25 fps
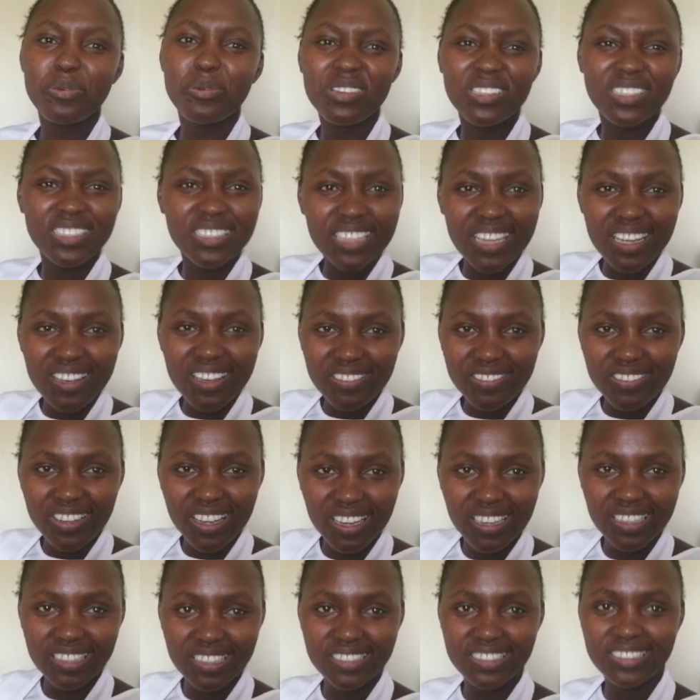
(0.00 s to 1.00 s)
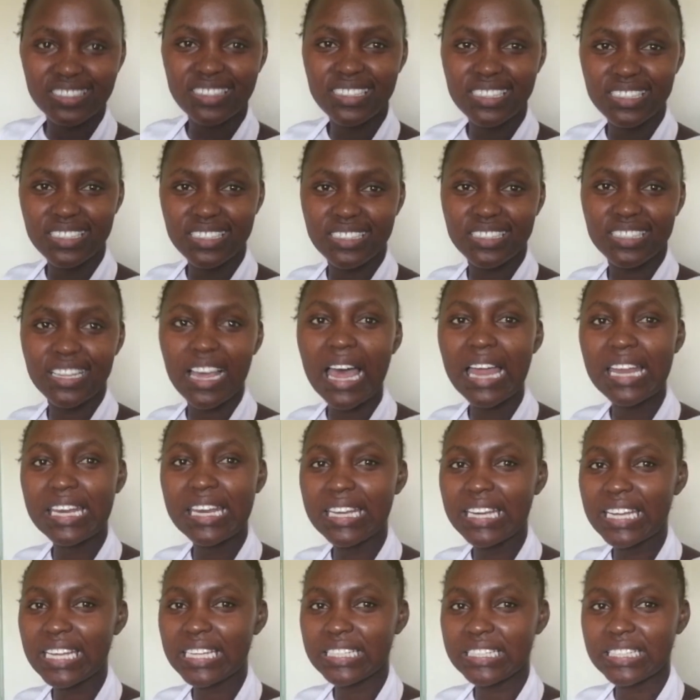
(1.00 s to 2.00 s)
whatever needs,
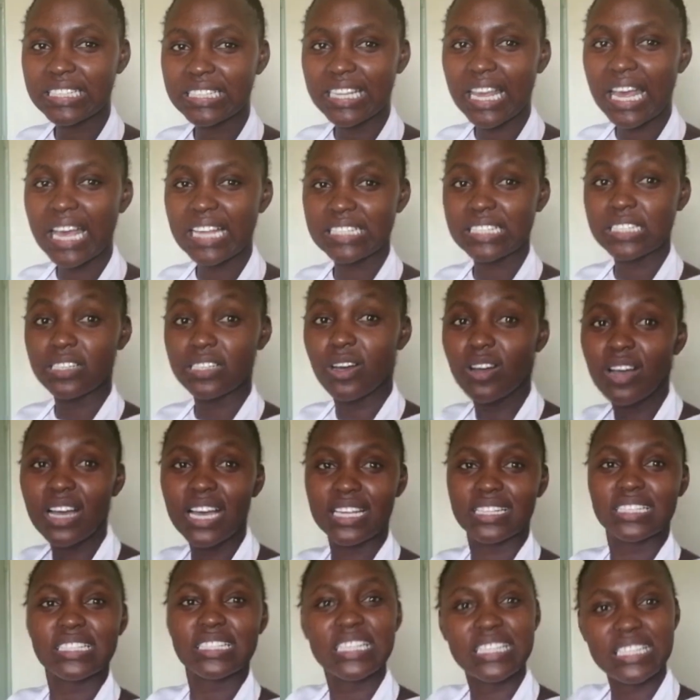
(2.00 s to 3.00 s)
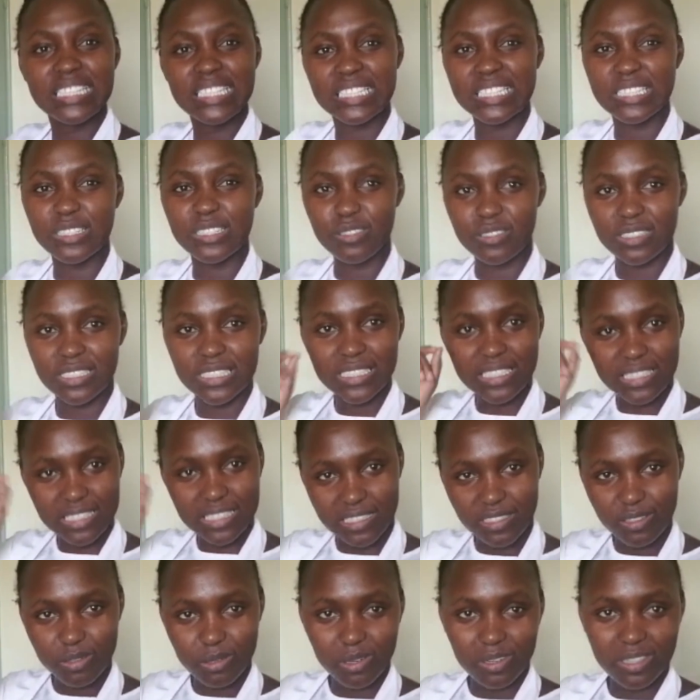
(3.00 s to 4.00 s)
unless, as long as it is not
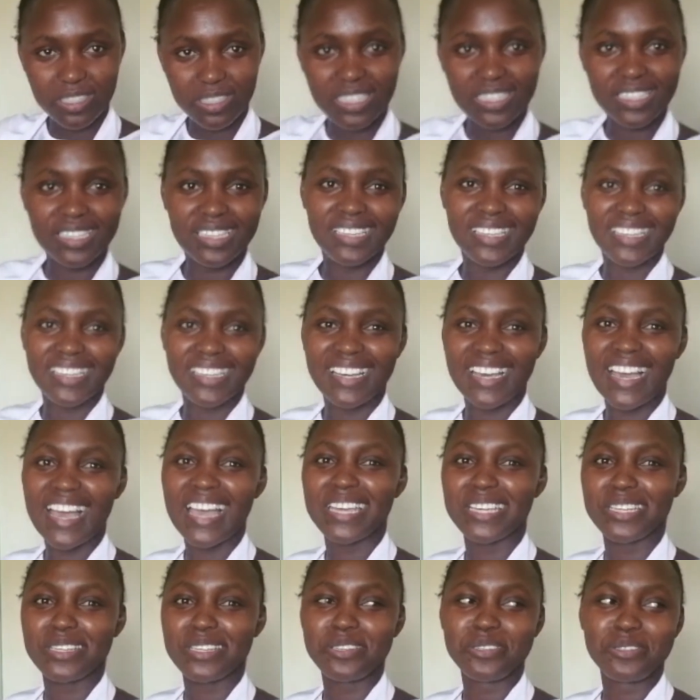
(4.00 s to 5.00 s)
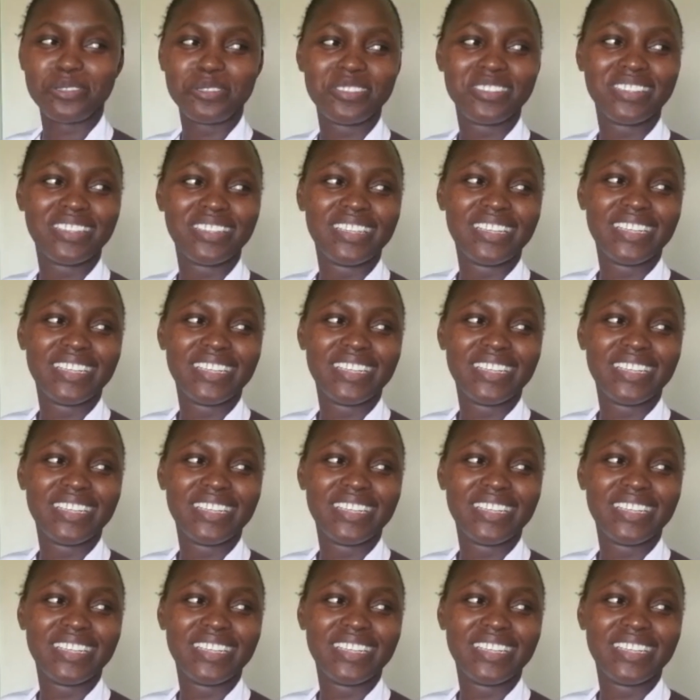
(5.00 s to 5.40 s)
illegal, I do.